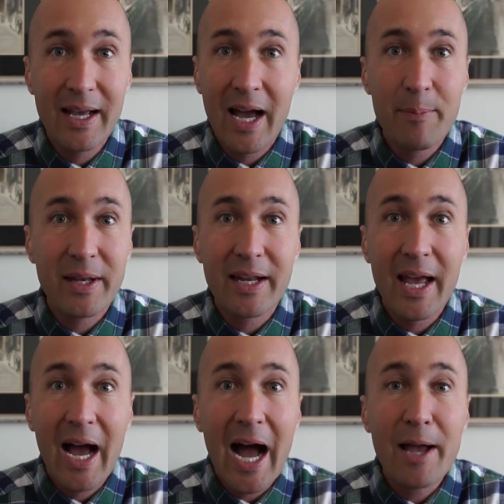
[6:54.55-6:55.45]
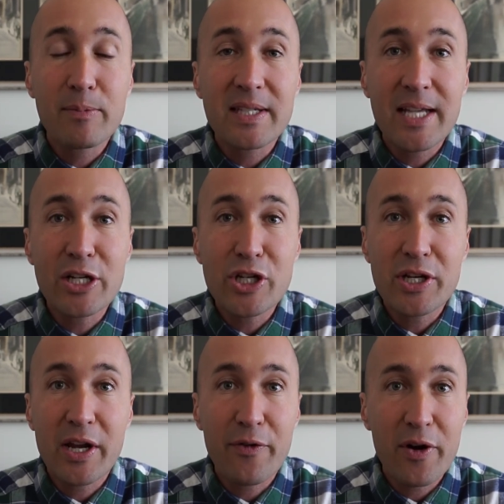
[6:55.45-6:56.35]
I mean, I'm such a
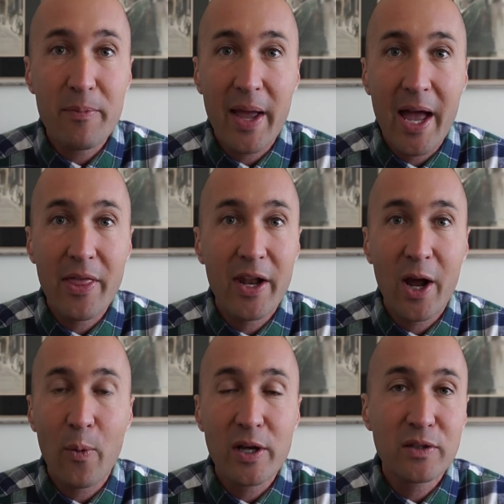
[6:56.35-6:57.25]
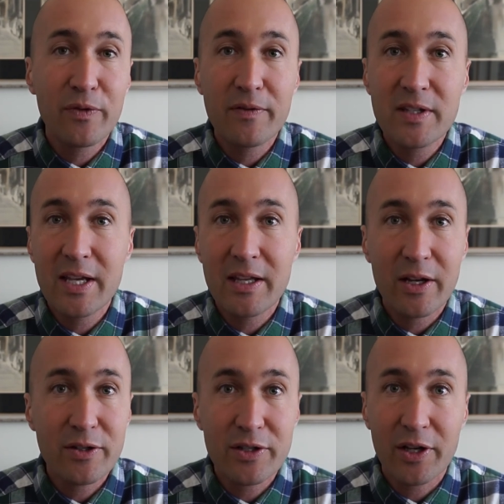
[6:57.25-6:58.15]
different man than I was 15
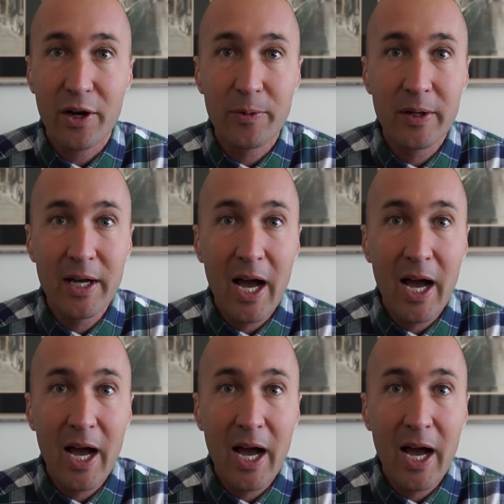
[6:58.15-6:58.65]
years ago.